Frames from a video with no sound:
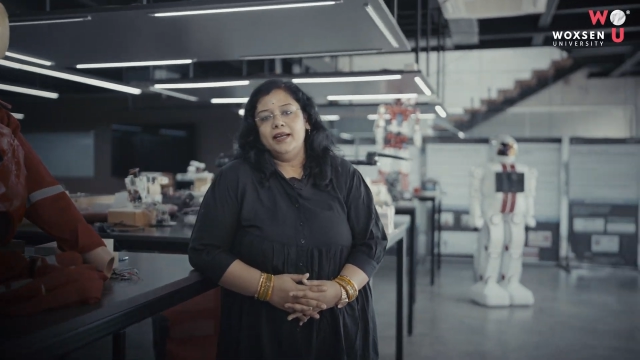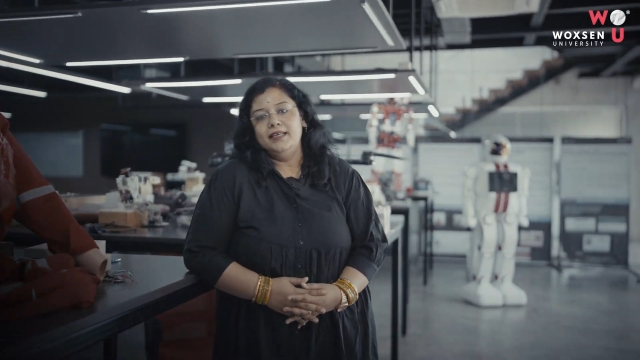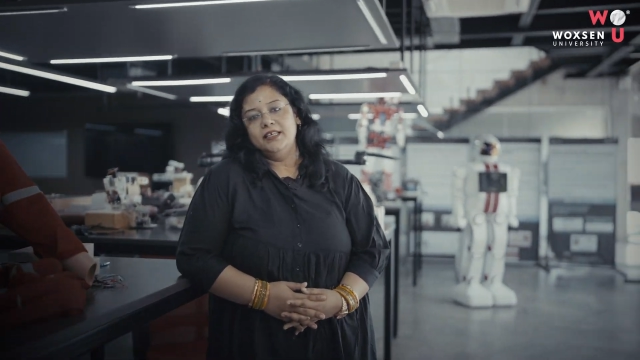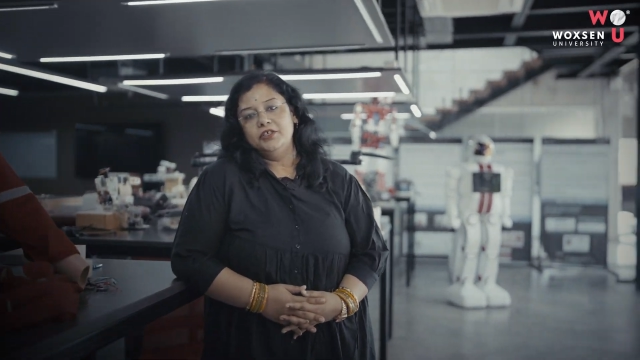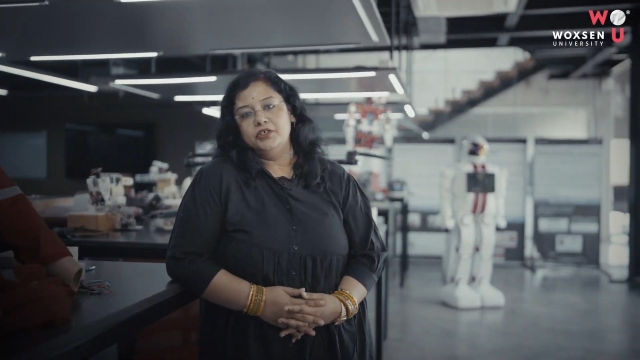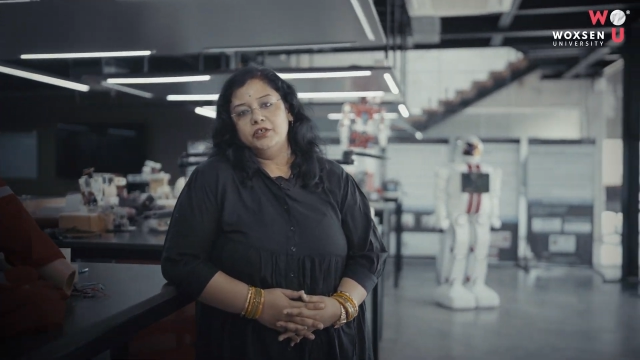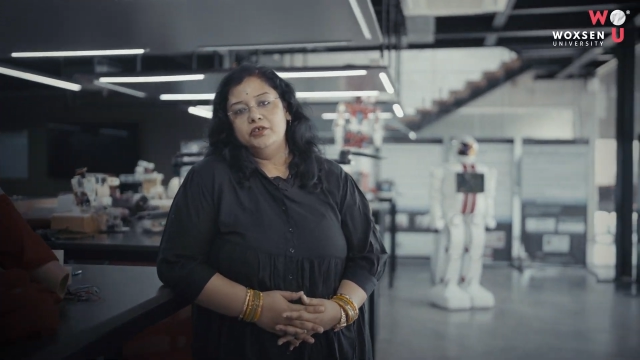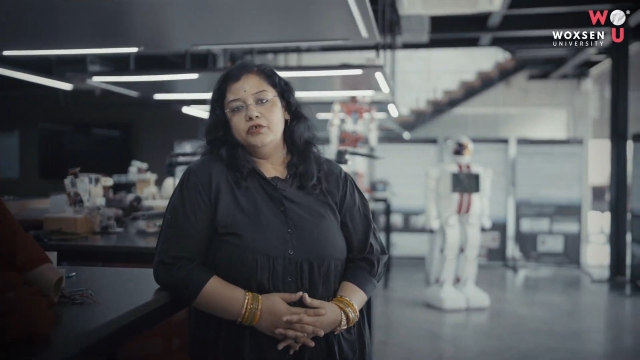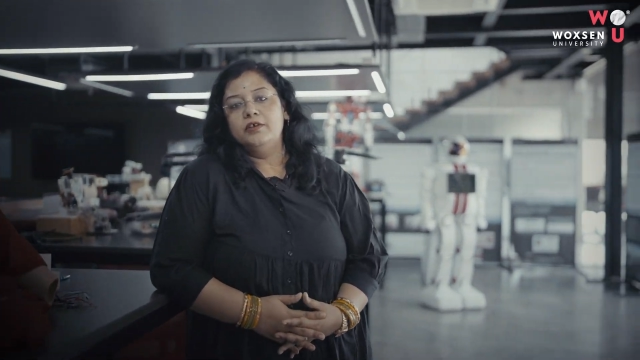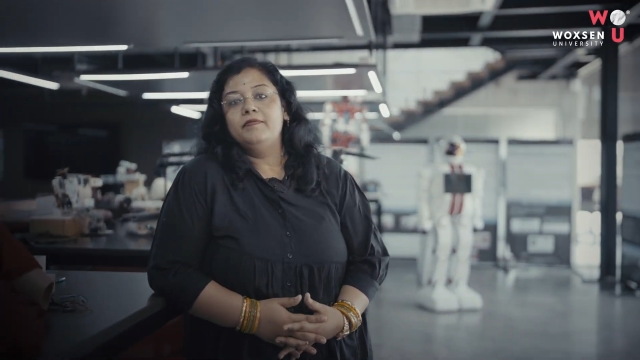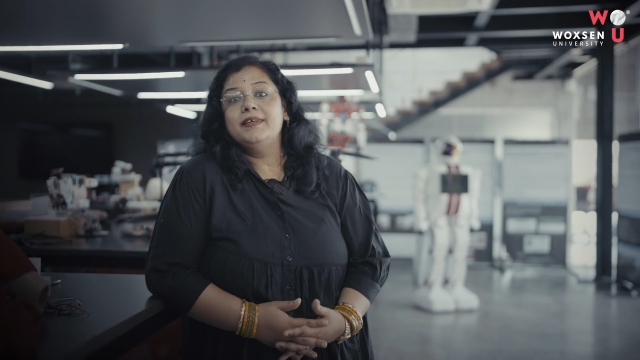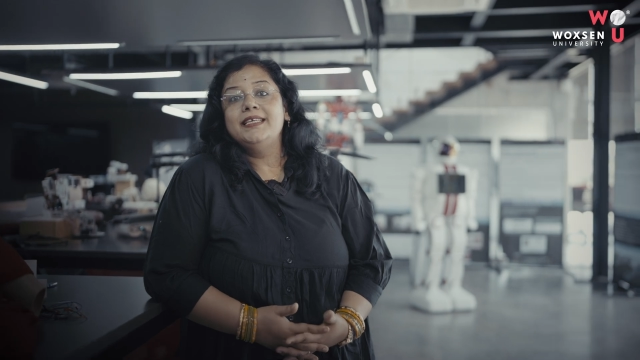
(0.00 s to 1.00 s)
attention to
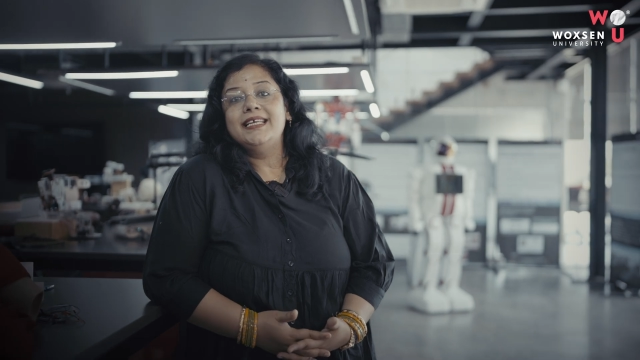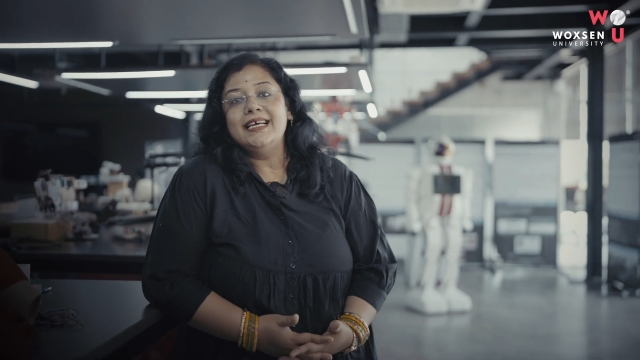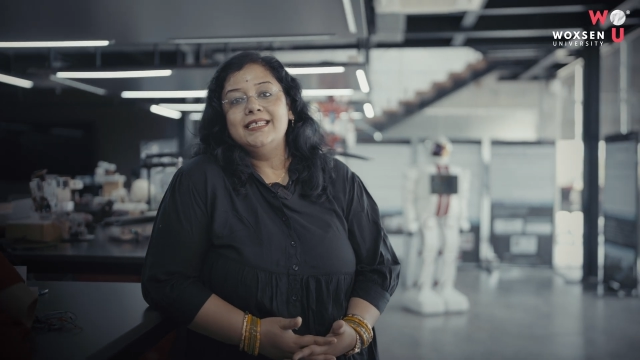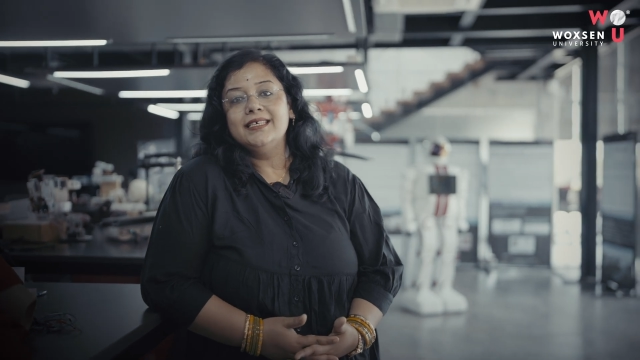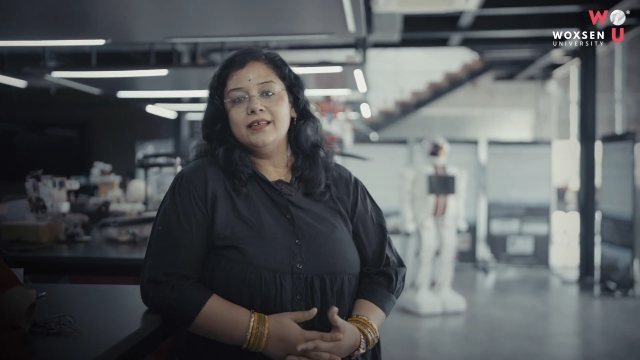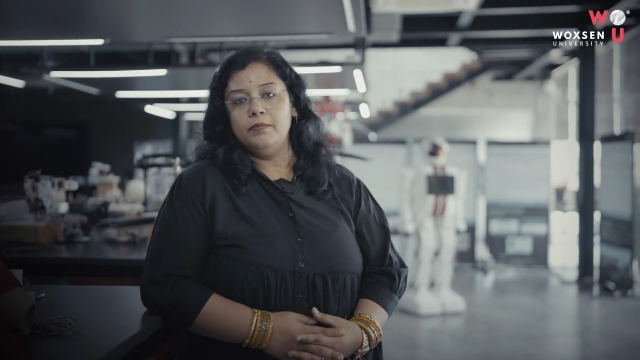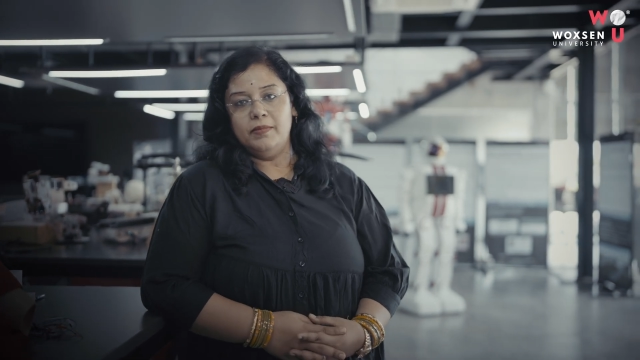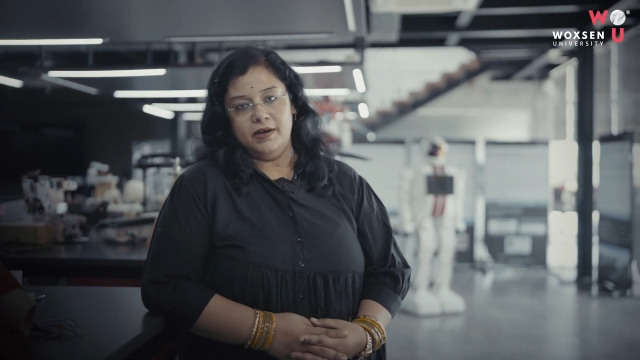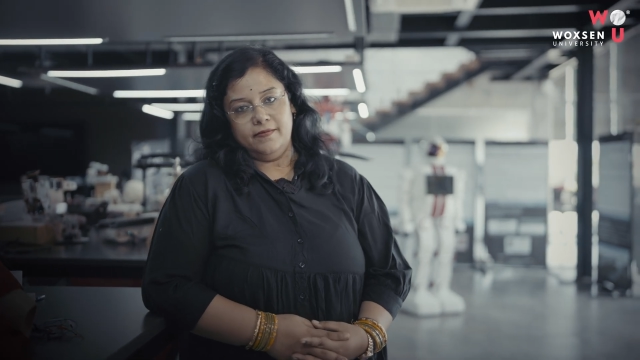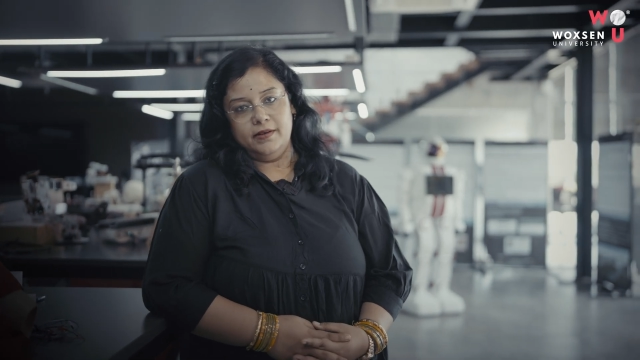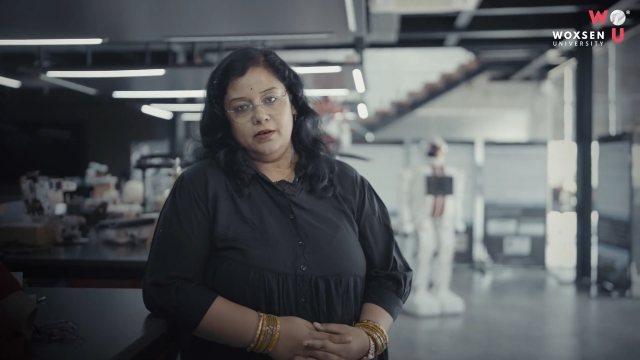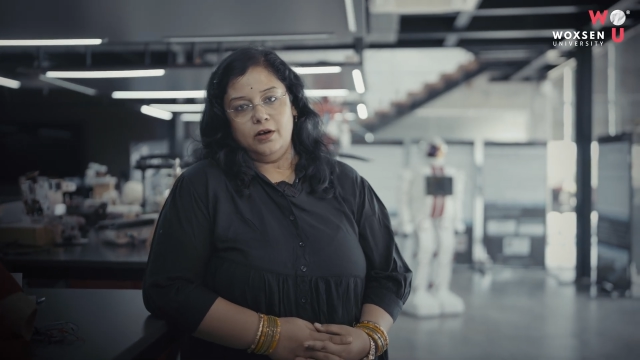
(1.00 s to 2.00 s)
the fantastical
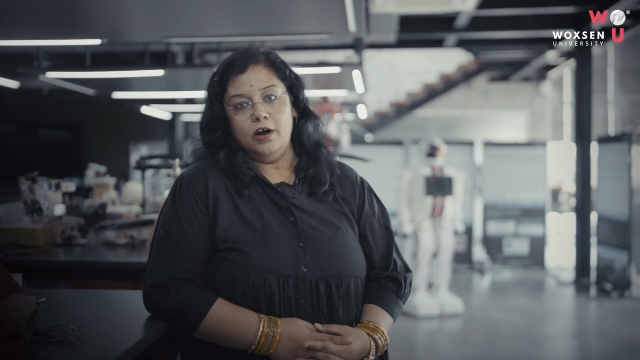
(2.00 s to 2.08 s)
power